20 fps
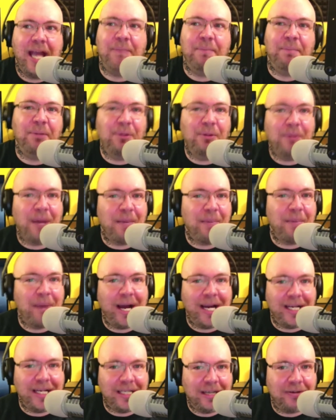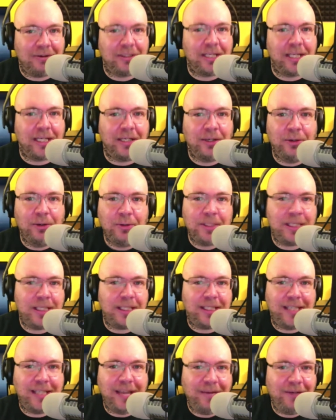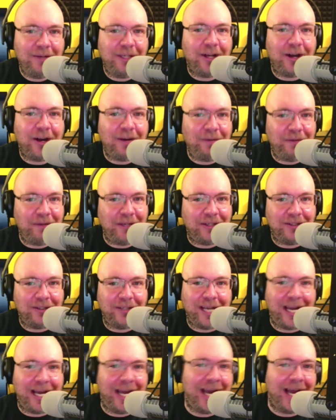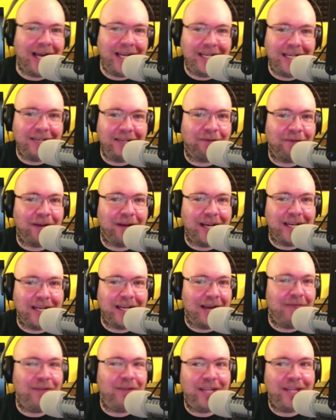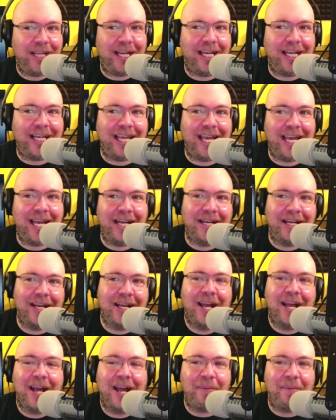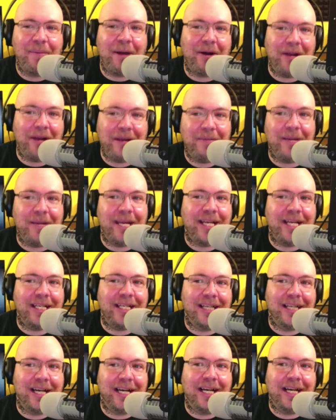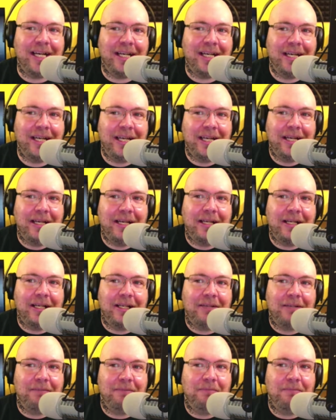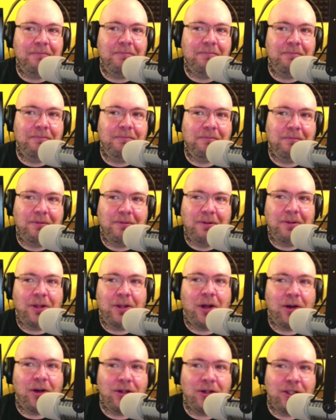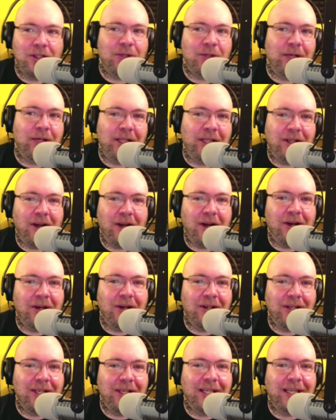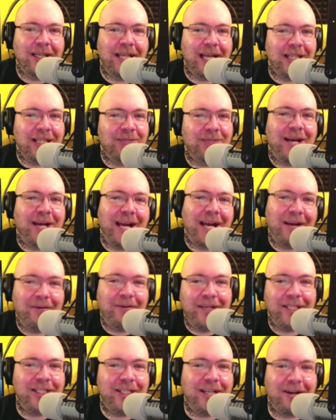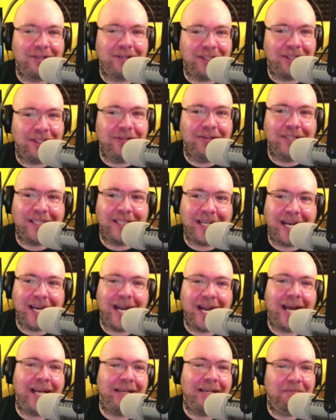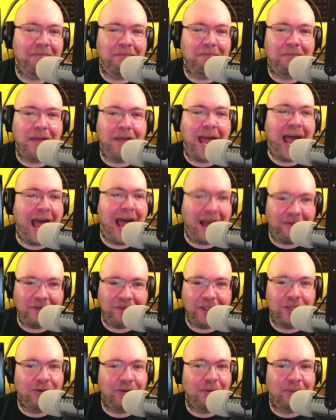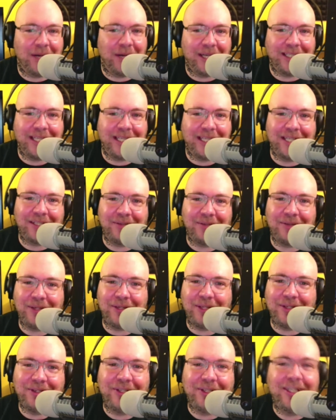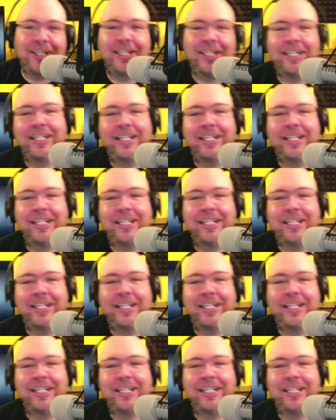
And it blew my mind. I was like, who's this David Garfinkel guy? I need to find everything I can about him. And uh, long story long, that's why I reached out to you and said, hey, I have to do a podcast with you.